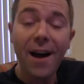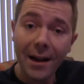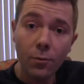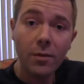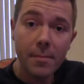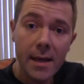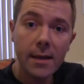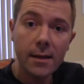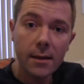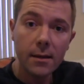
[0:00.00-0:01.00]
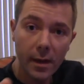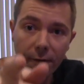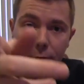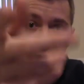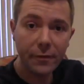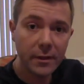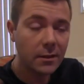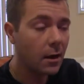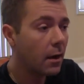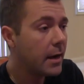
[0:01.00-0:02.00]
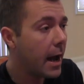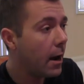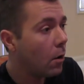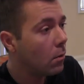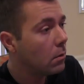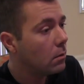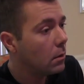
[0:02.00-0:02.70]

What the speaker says: fine with me if it's done now.